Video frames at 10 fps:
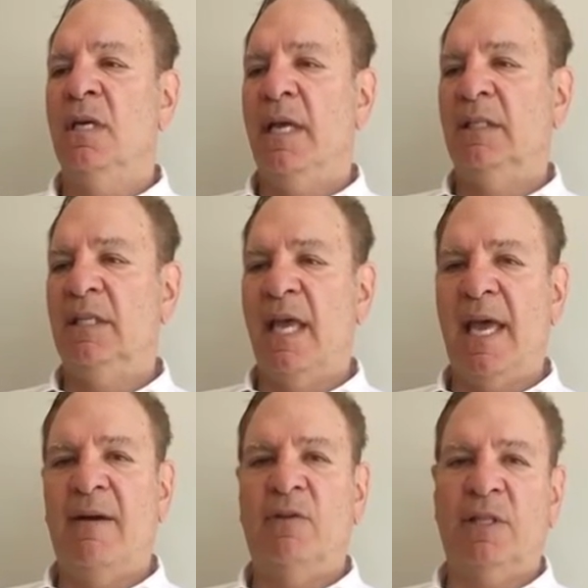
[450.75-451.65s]
is to
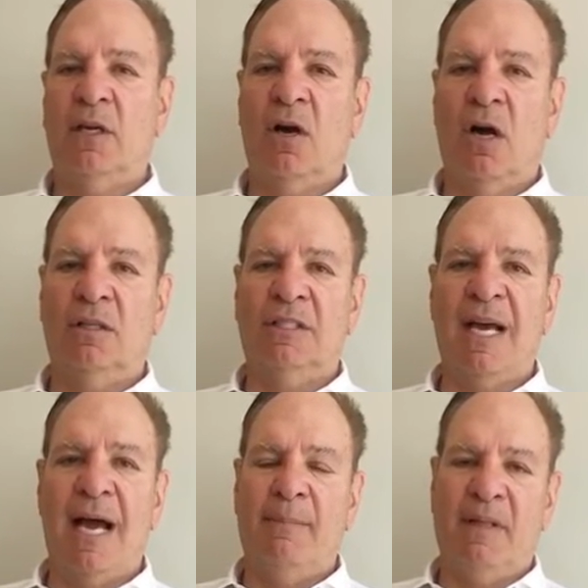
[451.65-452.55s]
have what they call
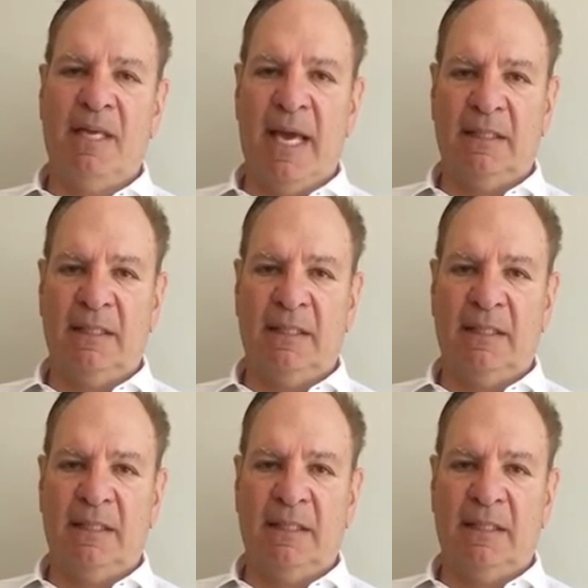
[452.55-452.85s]
time of the